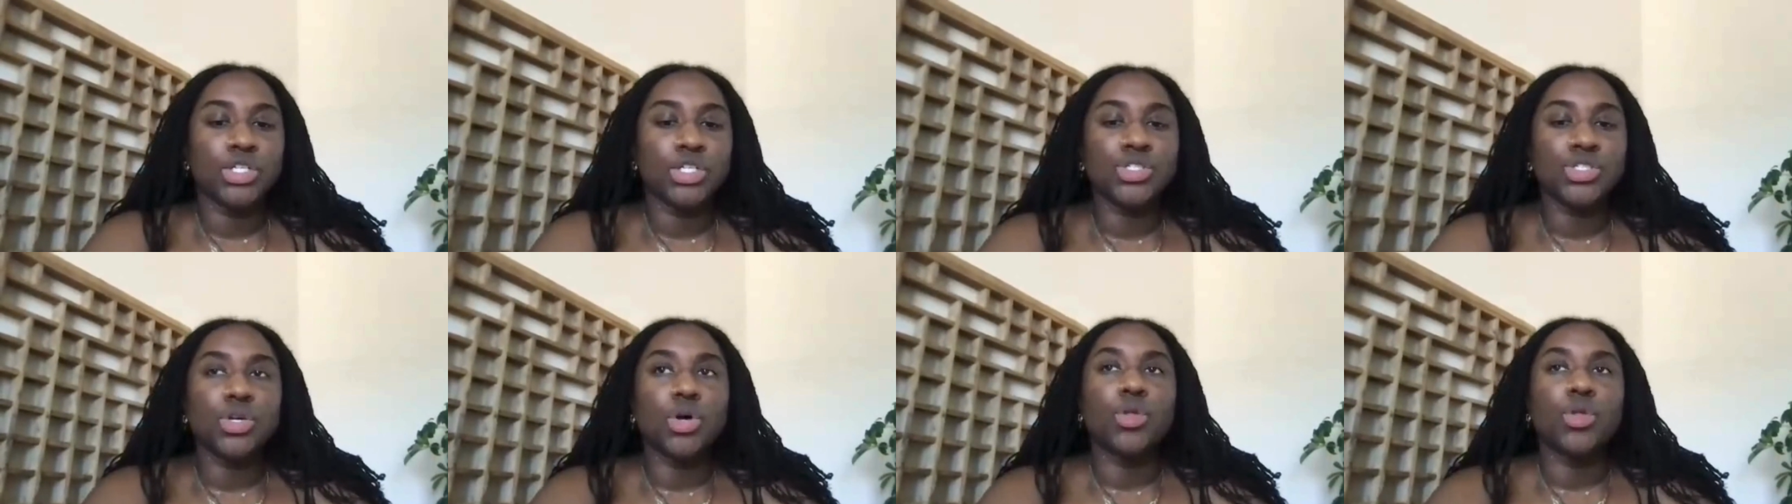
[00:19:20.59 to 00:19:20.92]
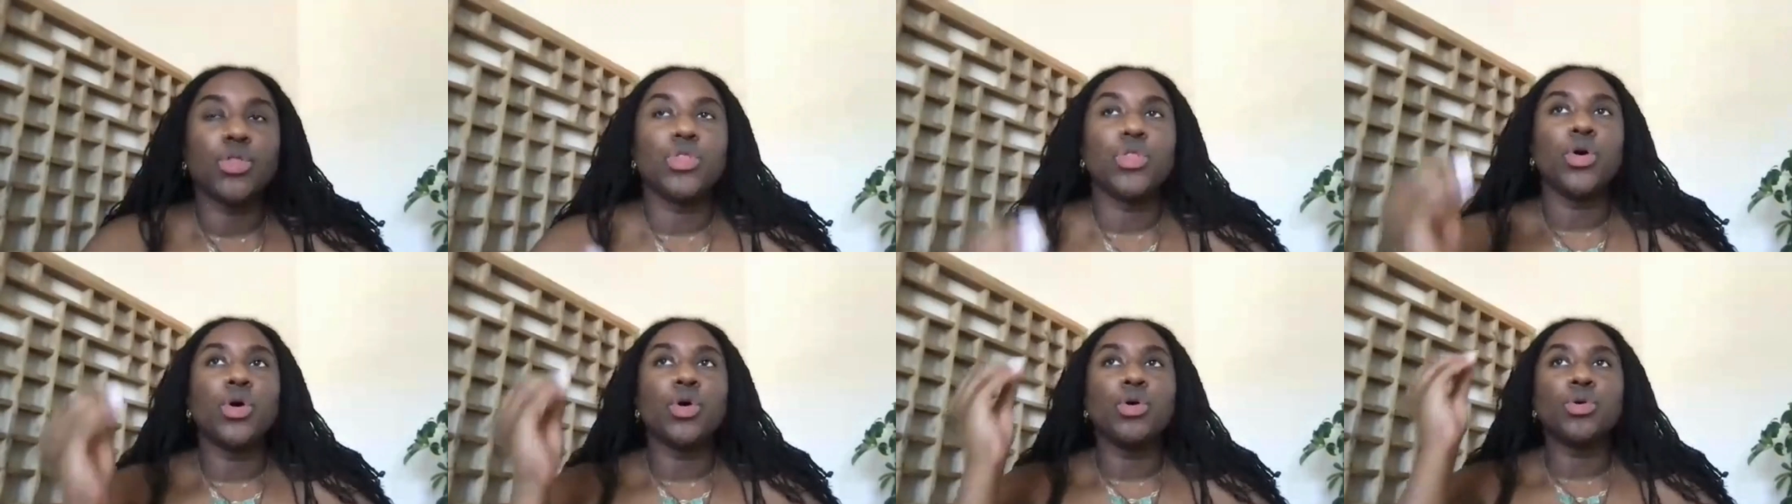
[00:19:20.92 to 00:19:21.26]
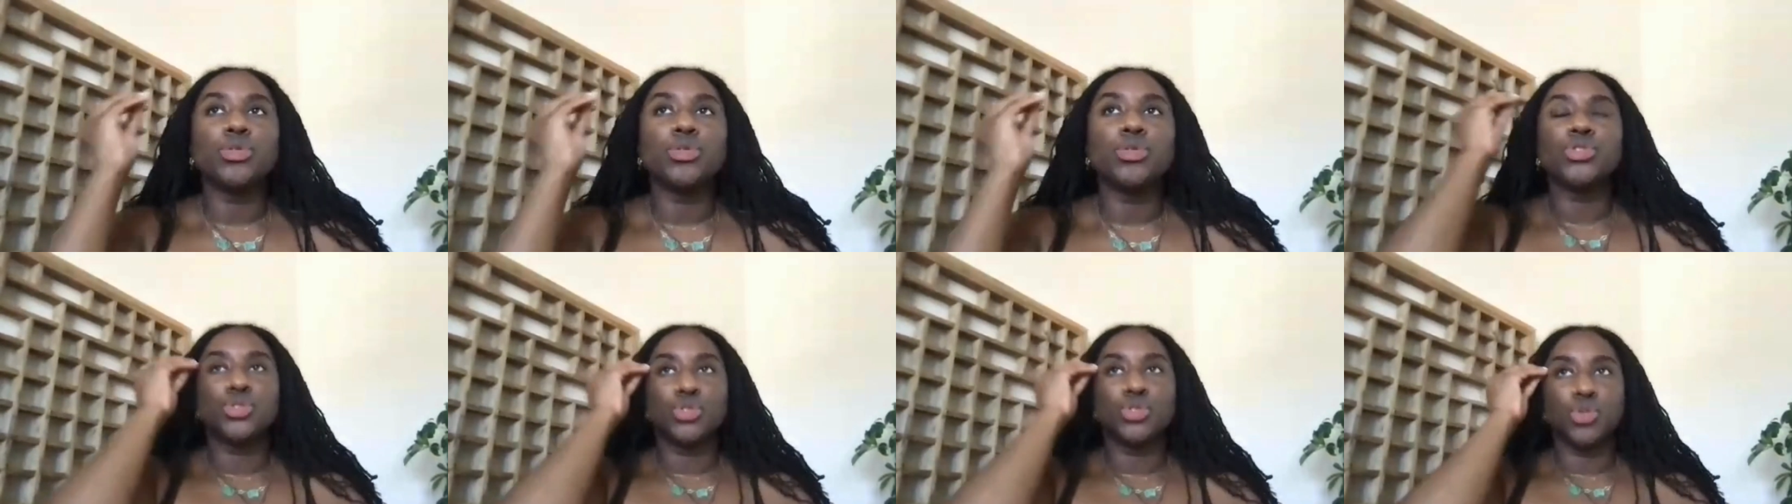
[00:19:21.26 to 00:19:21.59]
So
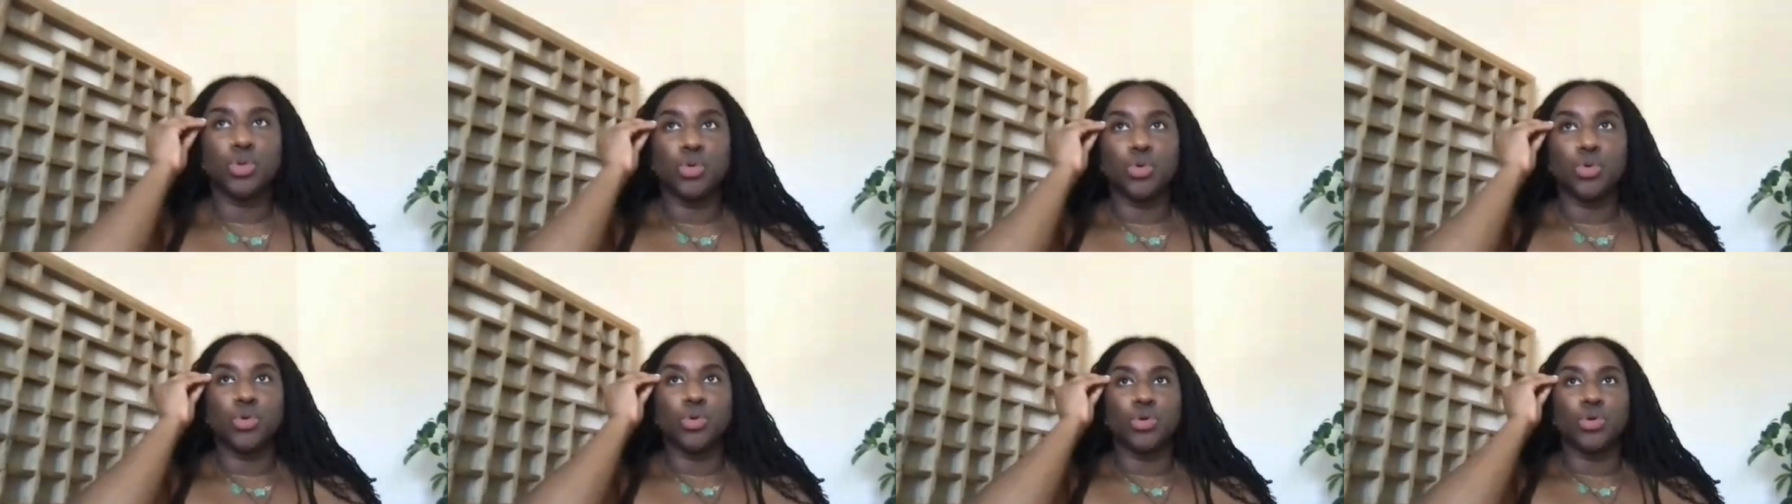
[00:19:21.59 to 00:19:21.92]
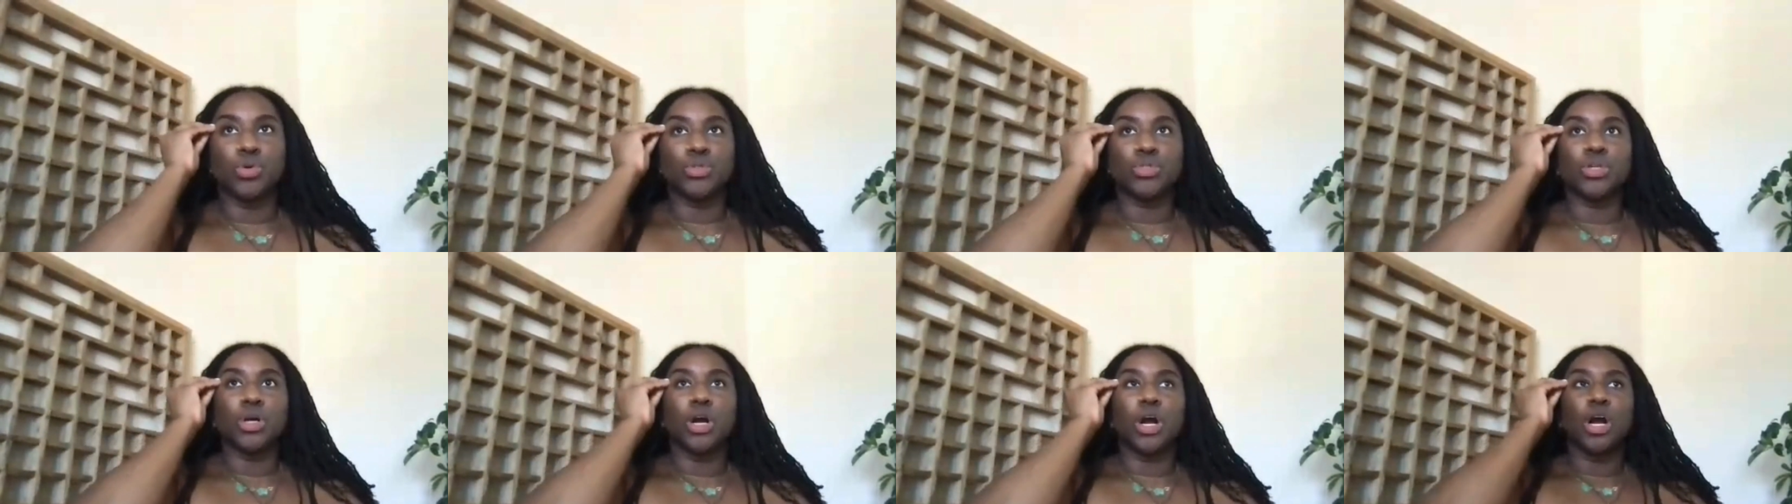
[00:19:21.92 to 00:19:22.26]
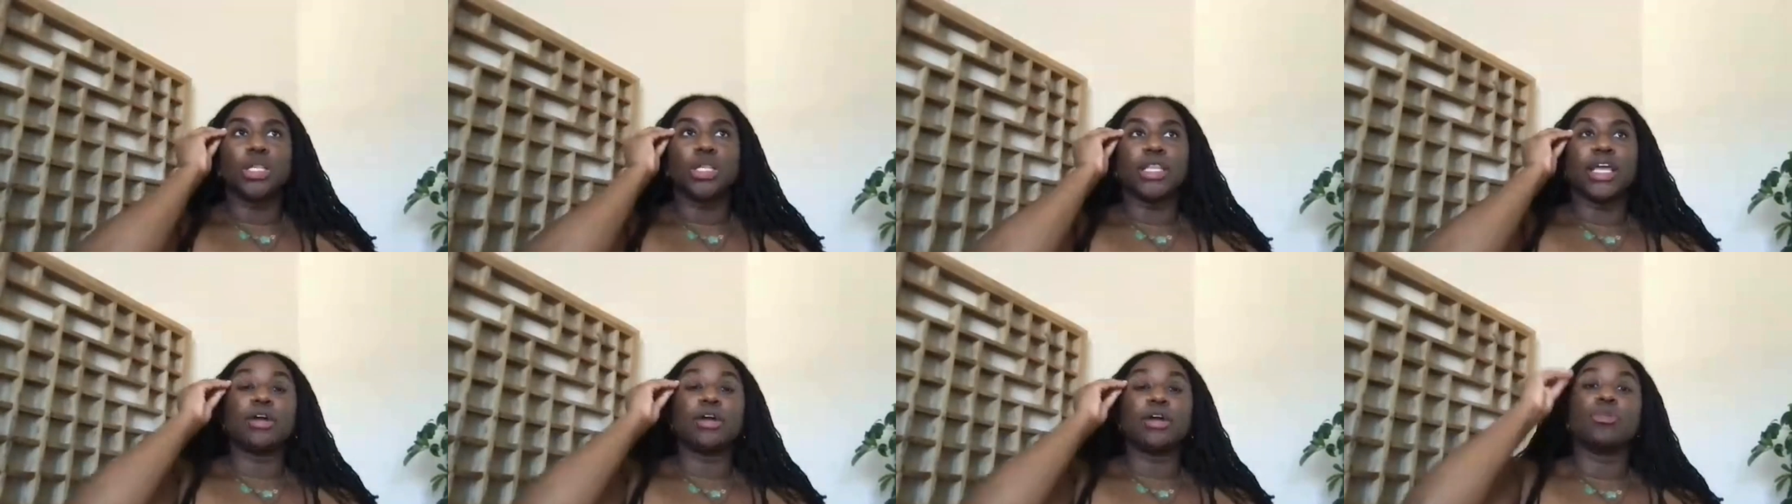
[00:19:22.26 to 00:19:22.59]
those tools
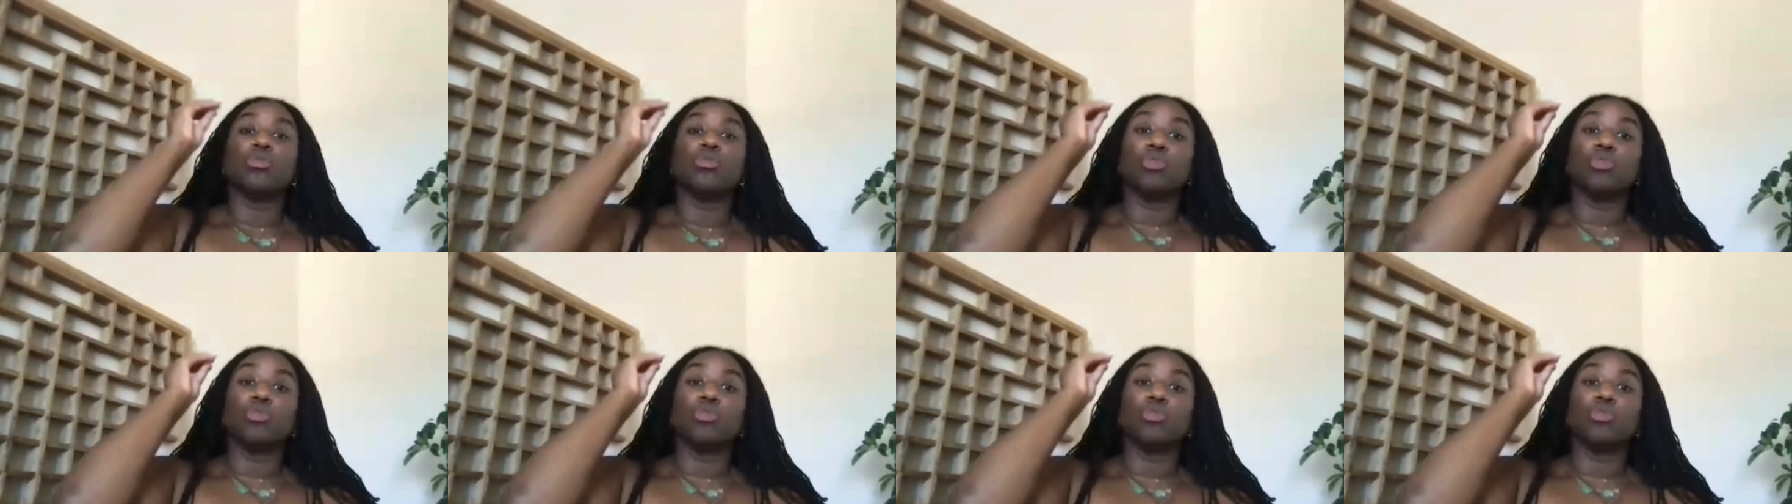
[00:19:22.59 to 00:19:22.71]
are like